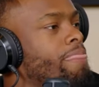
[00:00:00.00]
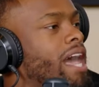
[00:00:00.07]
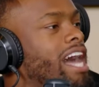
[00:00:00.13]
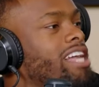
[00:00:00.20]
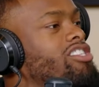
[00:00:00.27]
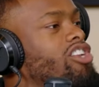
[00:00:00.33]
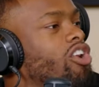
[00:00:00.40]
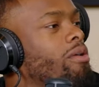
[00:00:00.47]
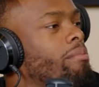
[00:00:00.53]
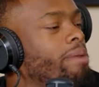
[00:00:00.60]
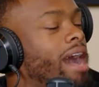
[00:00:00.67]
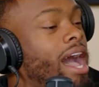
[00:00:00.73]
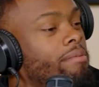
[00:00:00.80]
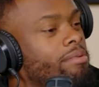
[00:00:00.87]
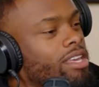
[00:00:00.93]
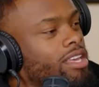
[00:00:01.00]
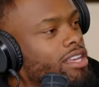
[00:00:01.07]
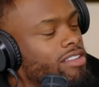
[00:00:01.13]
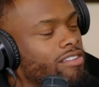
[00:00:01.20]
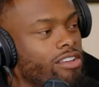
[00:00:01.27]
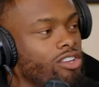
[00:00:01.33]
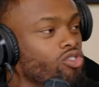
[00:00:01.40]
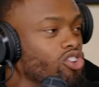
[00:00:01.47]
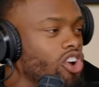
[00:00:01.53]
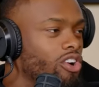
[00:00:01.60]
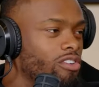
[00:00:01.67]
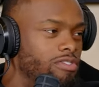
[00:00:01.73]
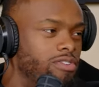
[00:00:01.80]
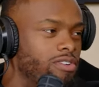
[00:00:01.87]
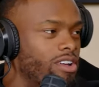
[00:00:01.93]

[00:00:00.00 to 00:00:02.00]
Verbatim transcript: I told Bobby, you know,